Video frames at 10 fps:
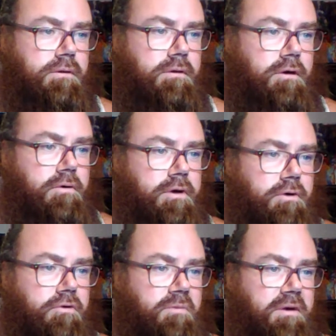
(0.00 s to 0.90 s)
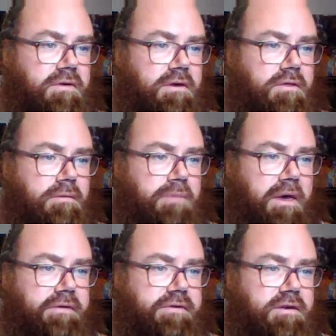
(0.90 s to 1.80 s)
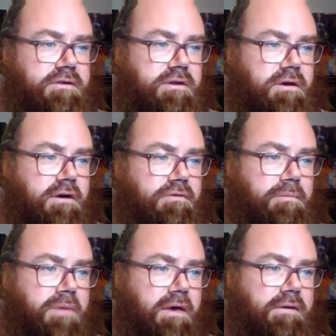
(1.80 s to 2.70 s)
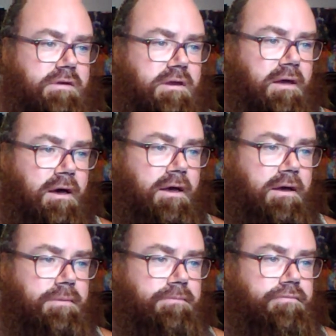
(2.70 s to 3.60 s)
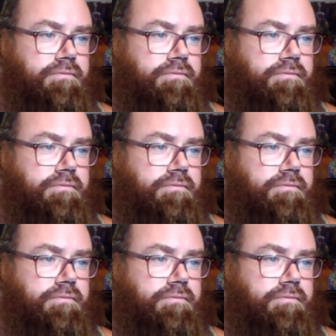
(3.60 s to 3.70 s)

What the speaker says: Tokyo is missing the bassist of the bass tonight.